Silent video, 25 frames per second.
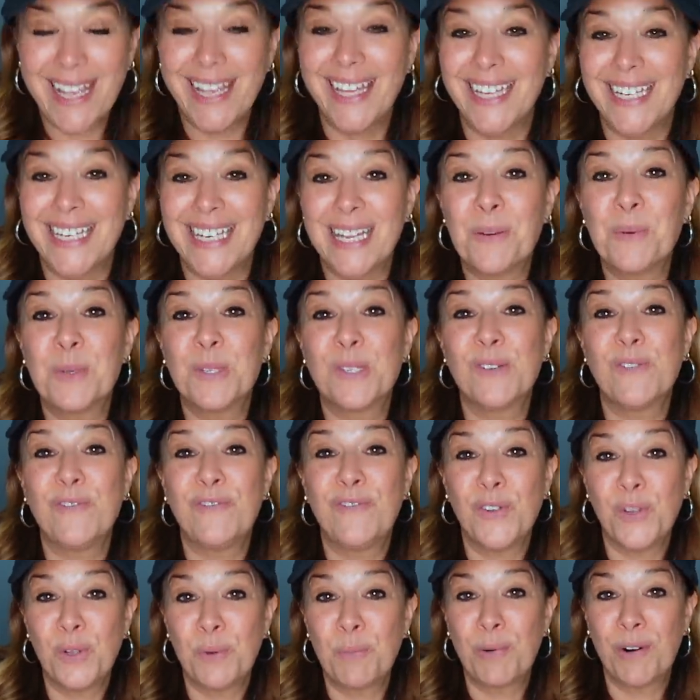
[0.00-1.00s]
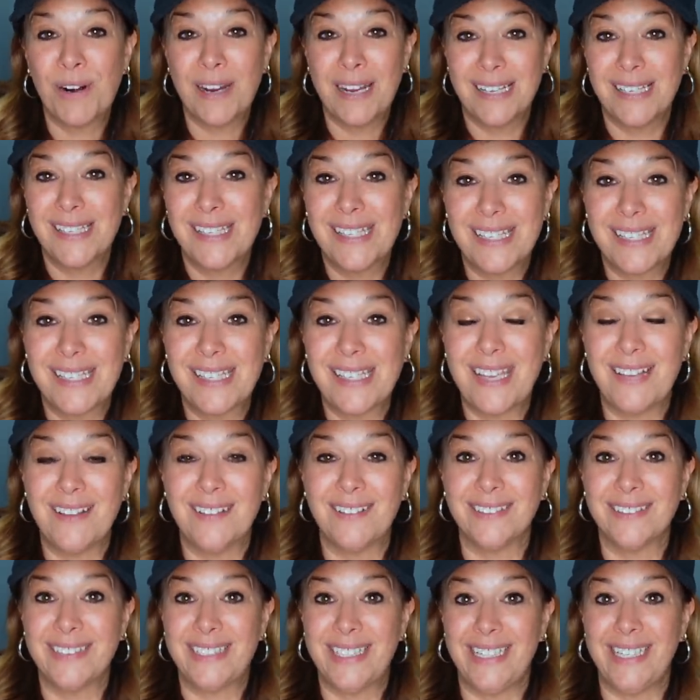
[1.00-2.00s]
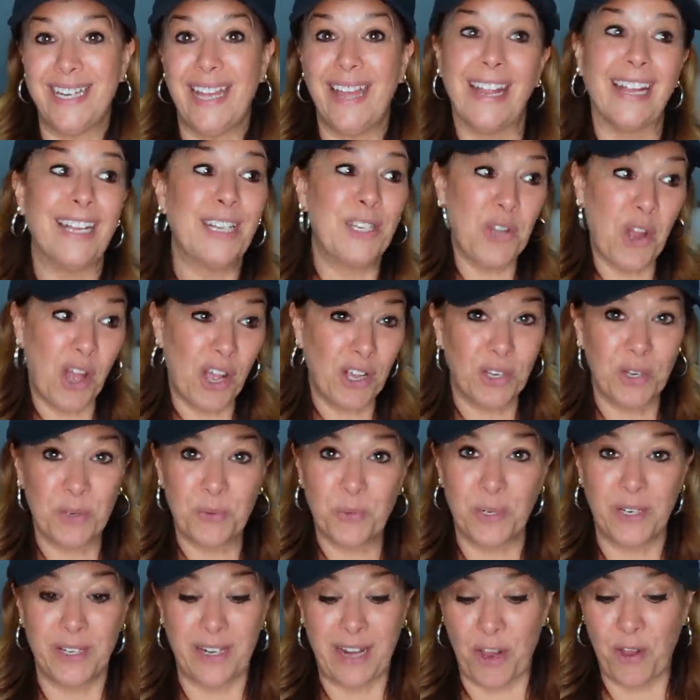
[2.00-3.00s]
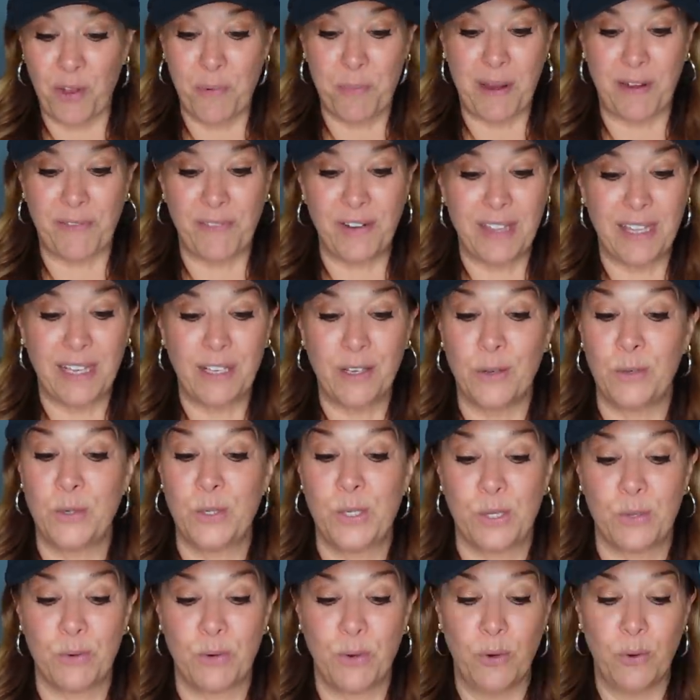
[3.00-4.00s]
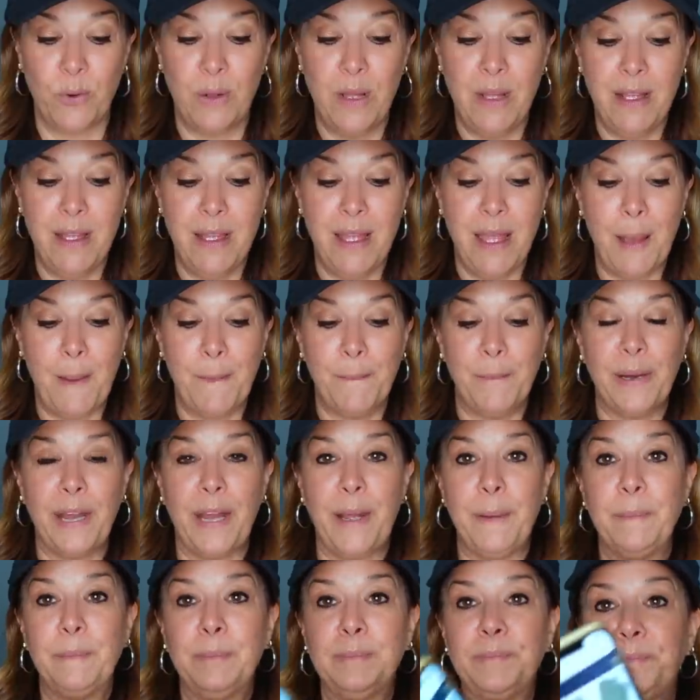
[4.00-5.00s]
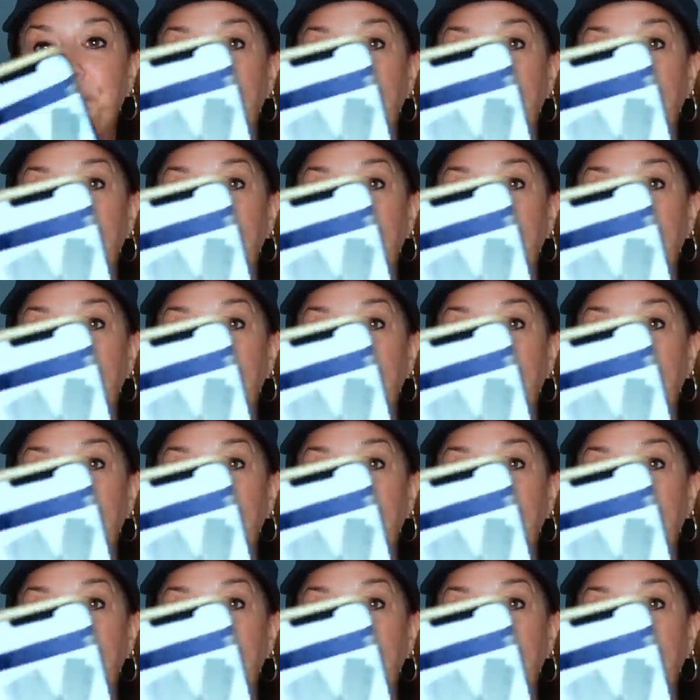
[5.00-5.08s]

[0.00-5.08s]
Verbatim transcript: and it was a full price sale today. Knock on wood, I hope everything goes through. But